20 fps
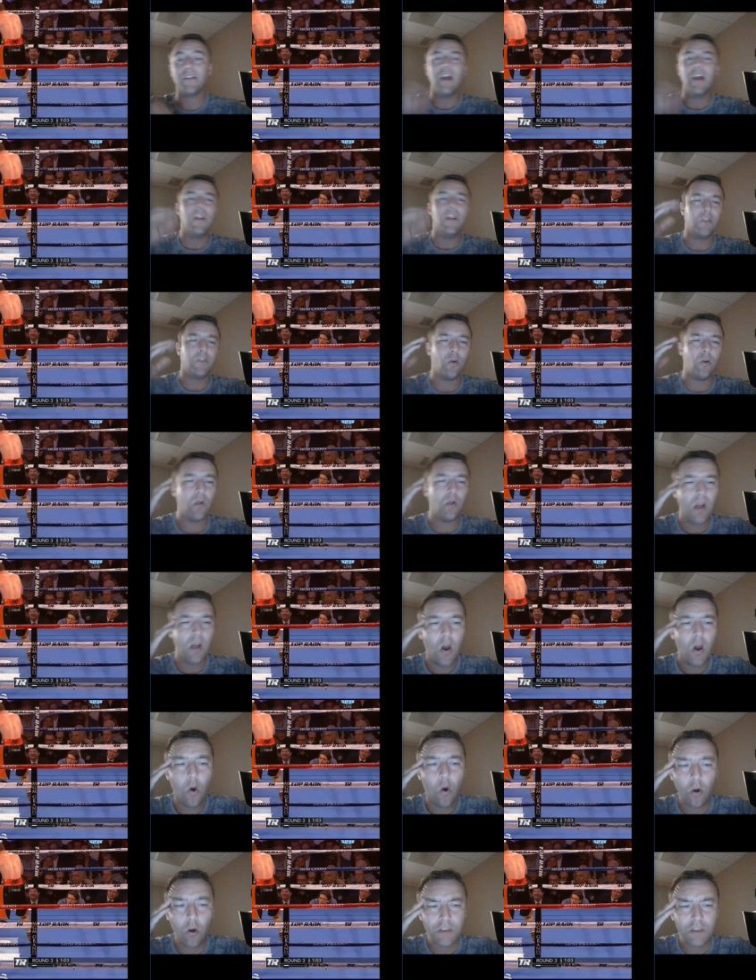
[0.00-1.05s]
So
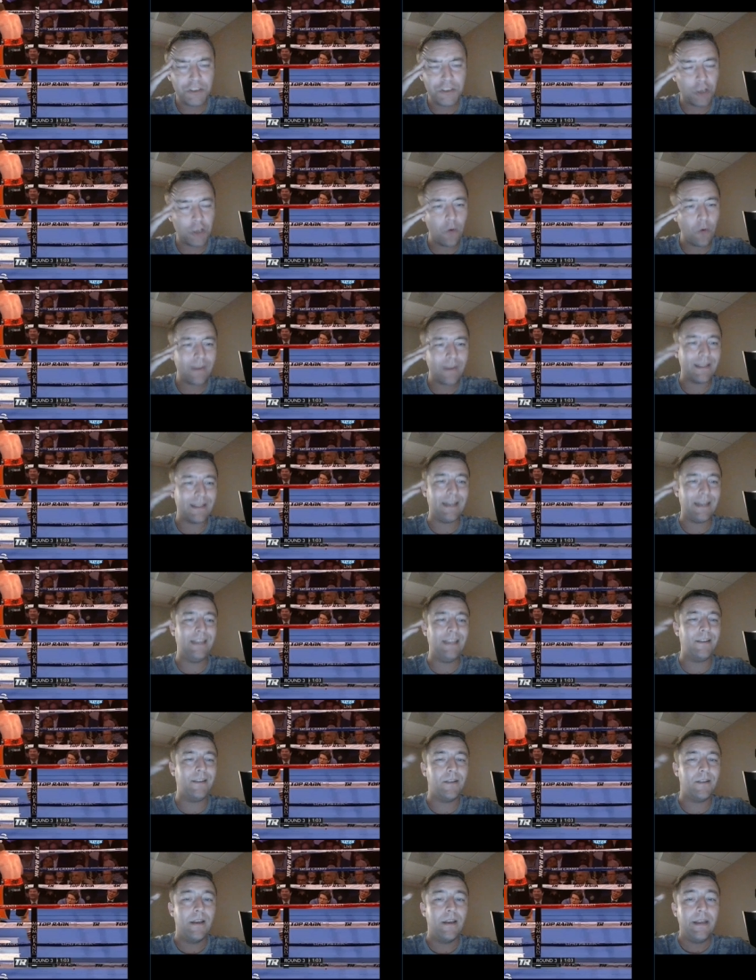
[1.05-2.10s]
Horn's showing that
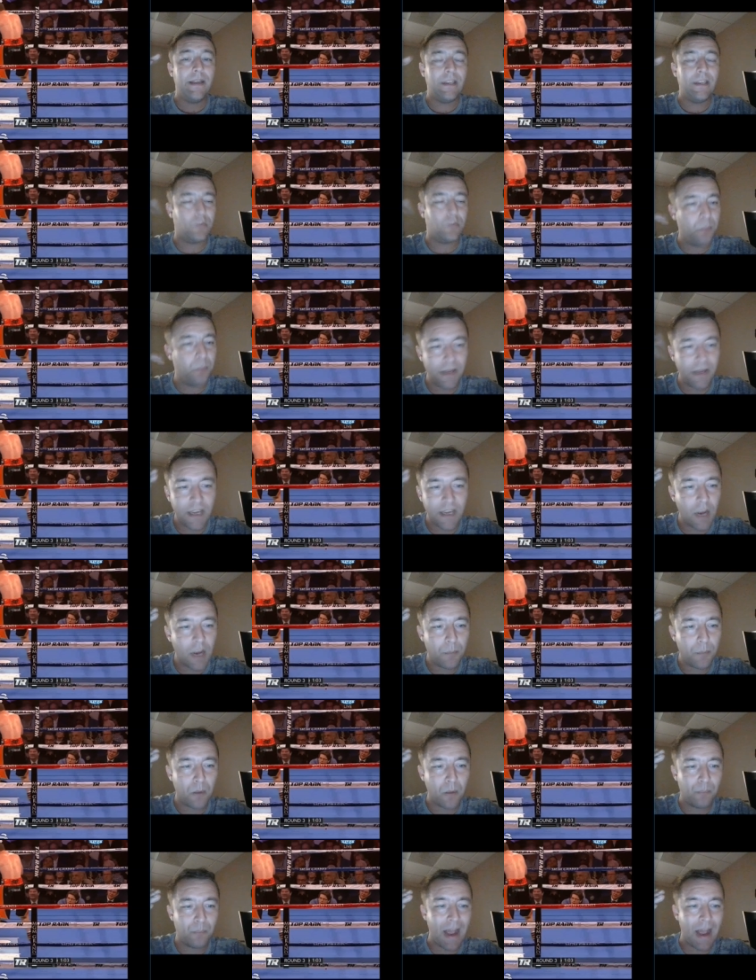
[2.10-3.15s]
he, he's picking up
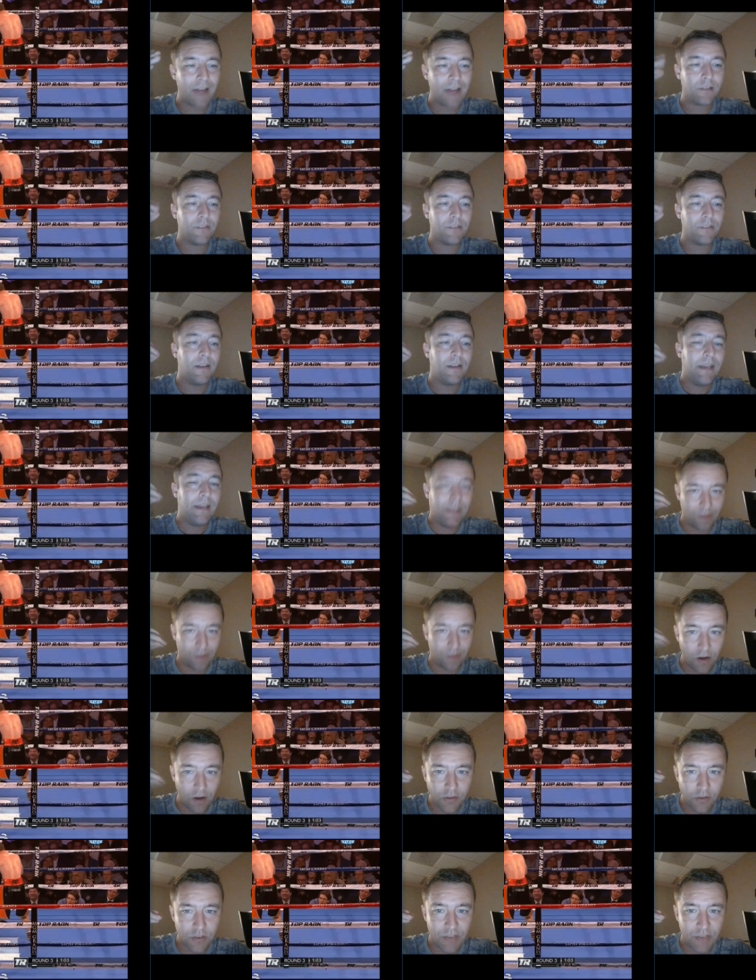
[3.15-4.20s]
on patterns. He's
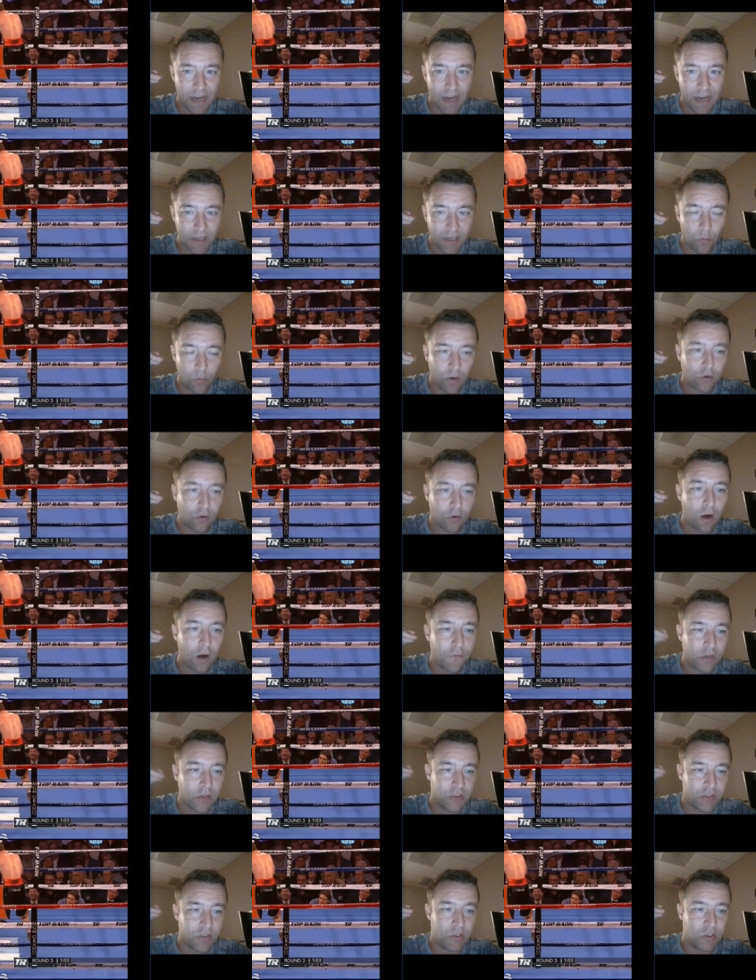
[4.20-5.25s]
understanding what
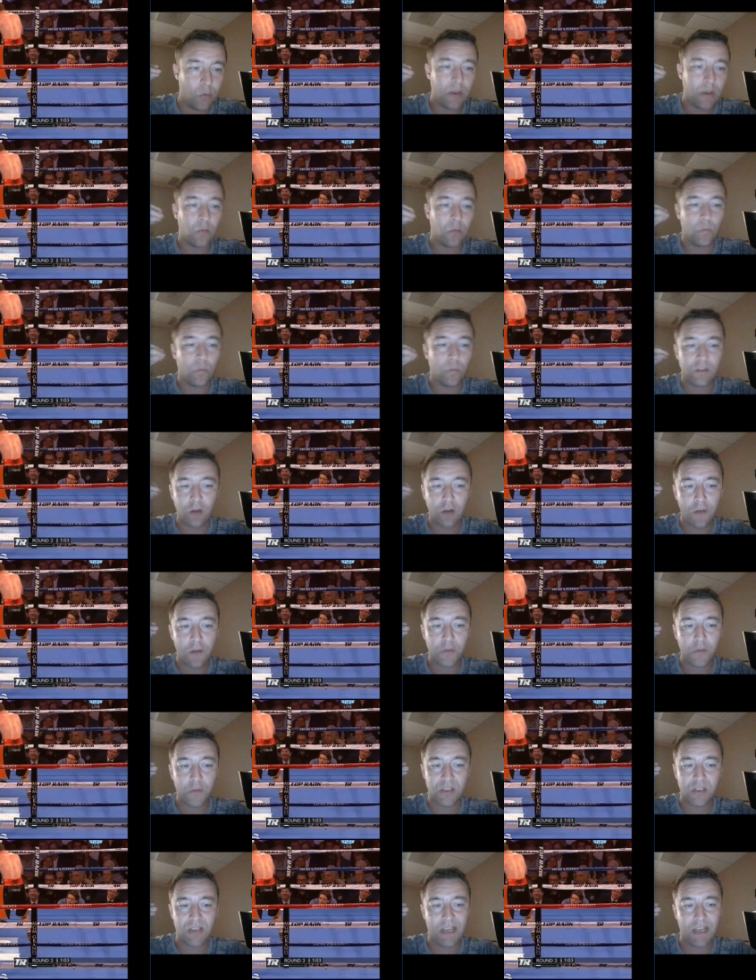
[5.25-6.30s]
Crawford is doing and when Crawford
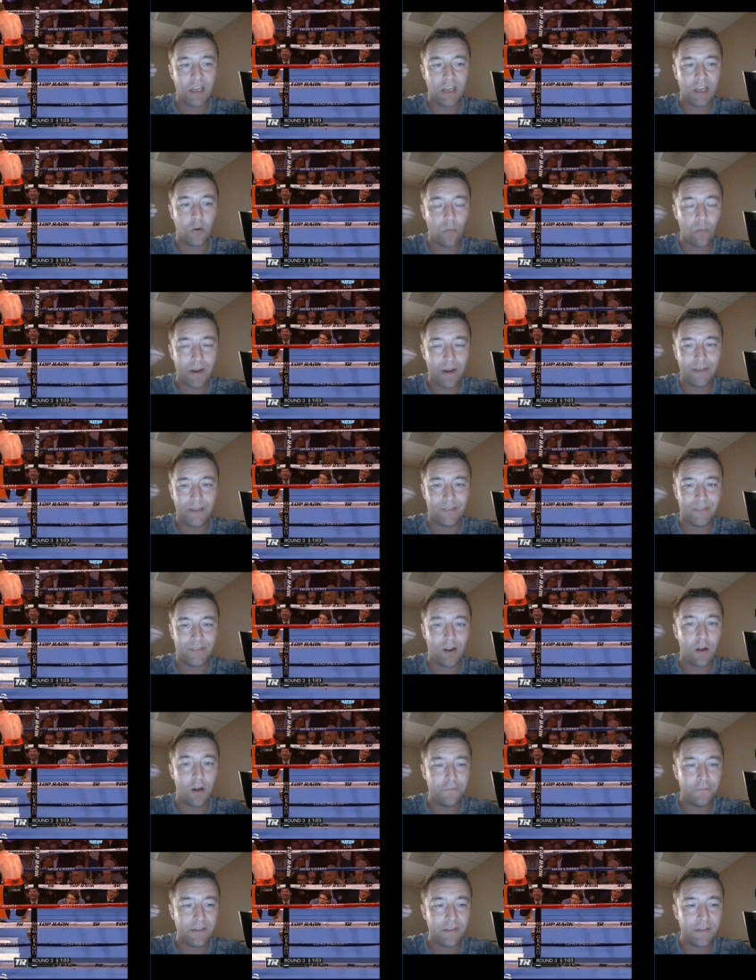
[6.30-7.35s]
is taking away his
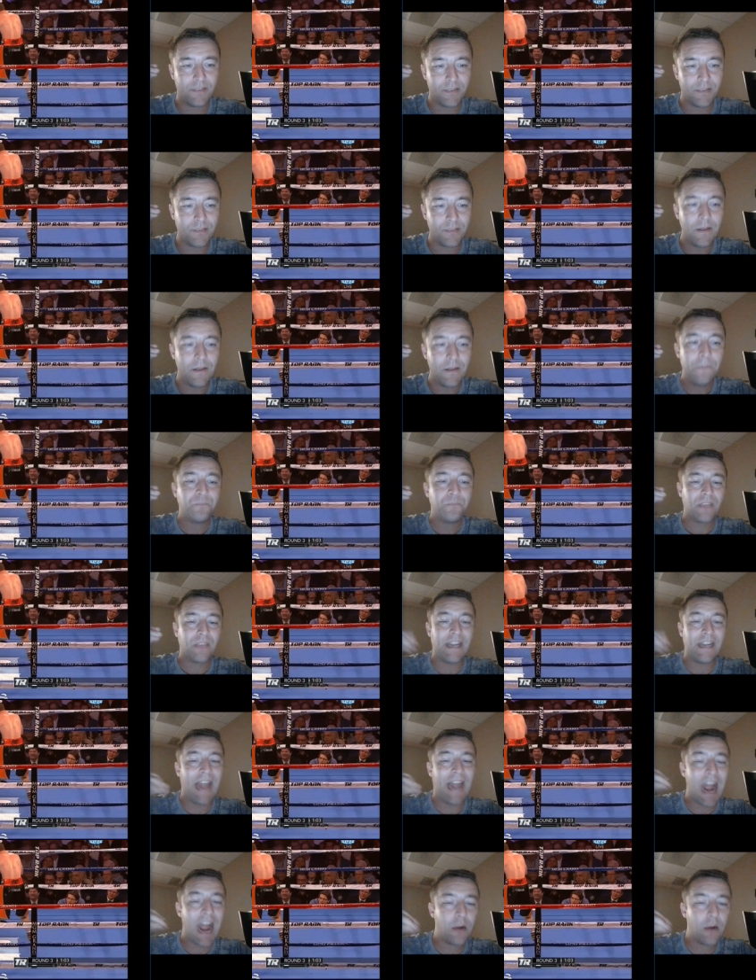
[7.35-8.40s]
offenses and
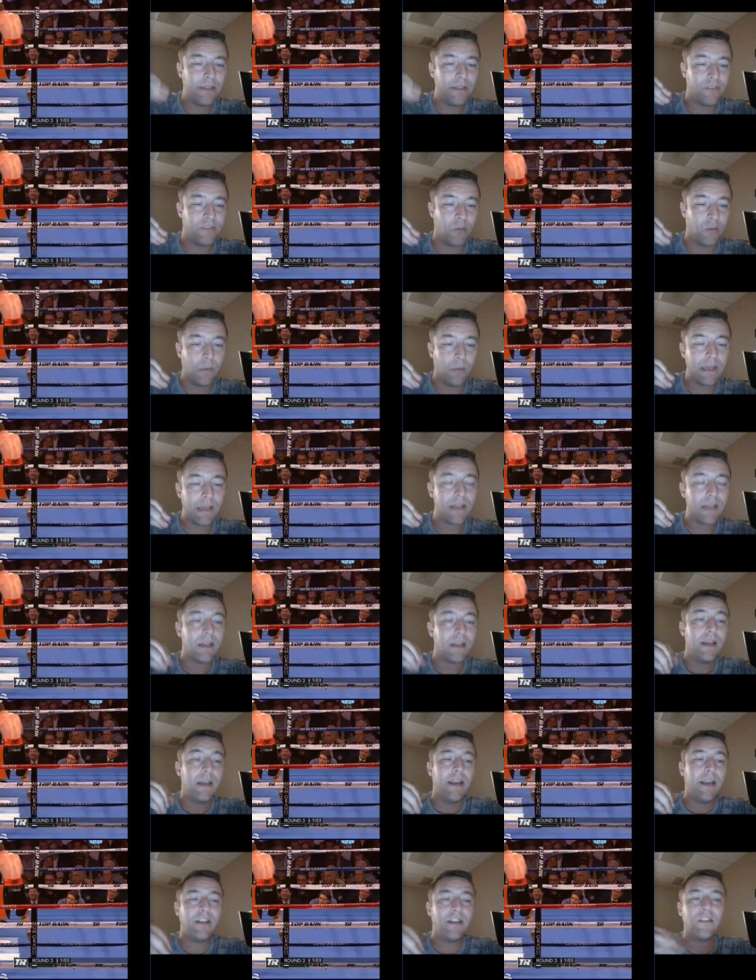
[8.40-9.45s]
how he's doing it.
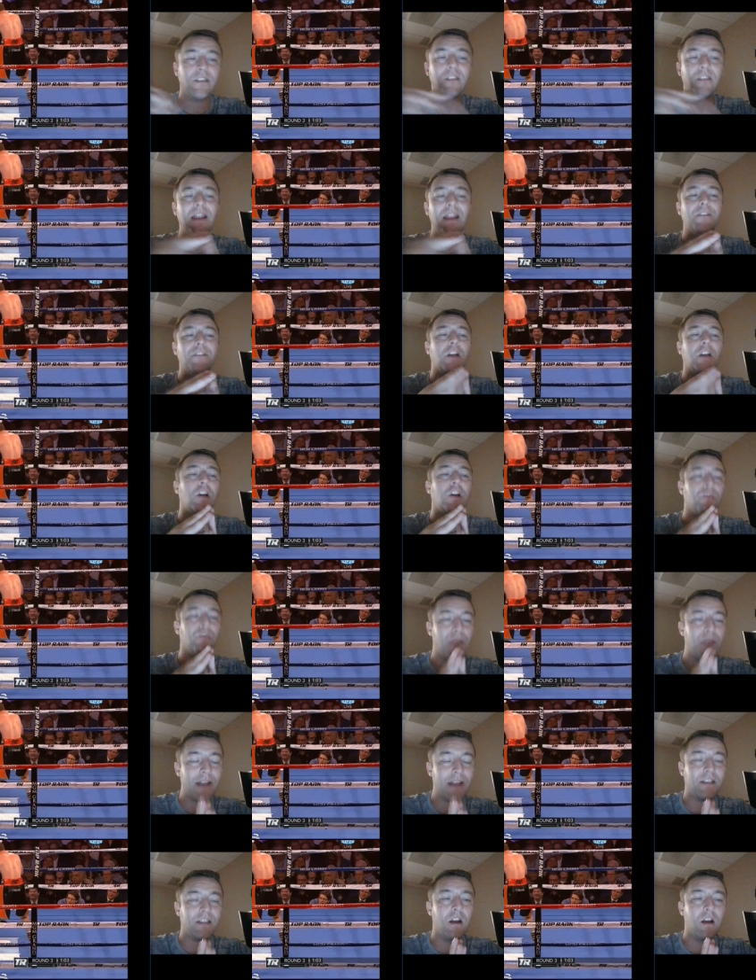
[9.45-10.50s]
He just doesn't have the
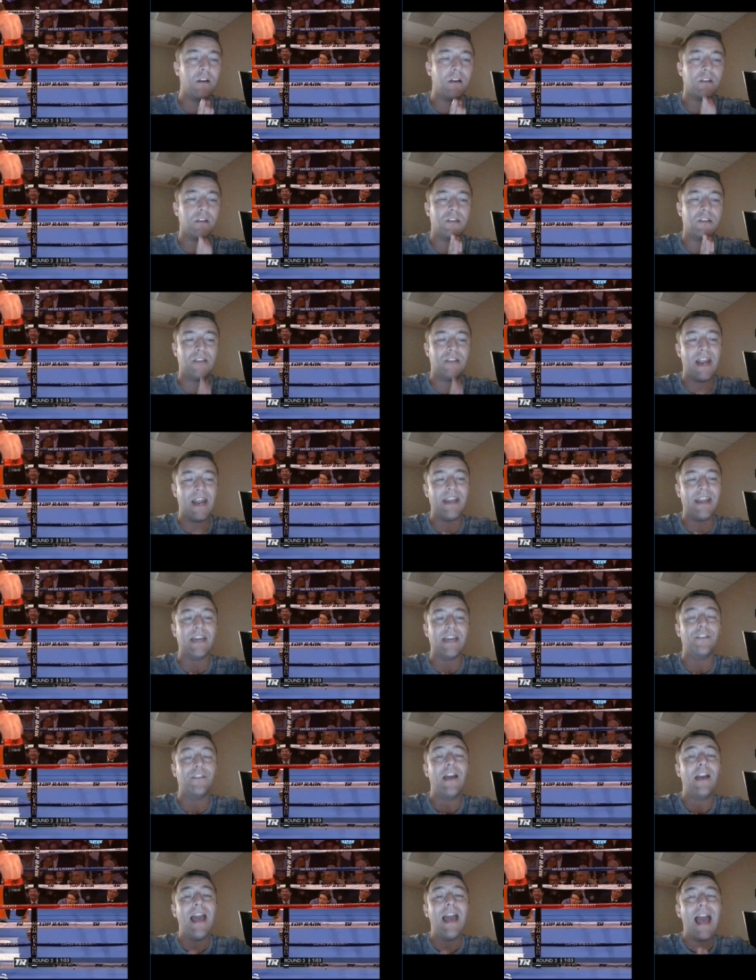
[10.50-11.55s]
correct understanding
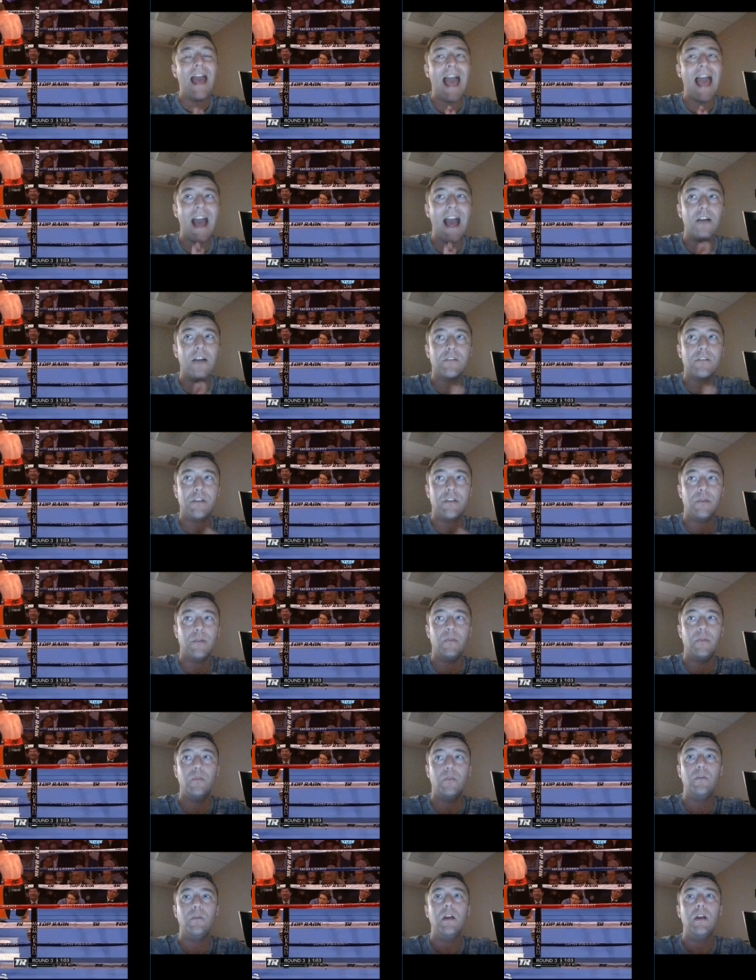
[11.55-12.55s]
of how to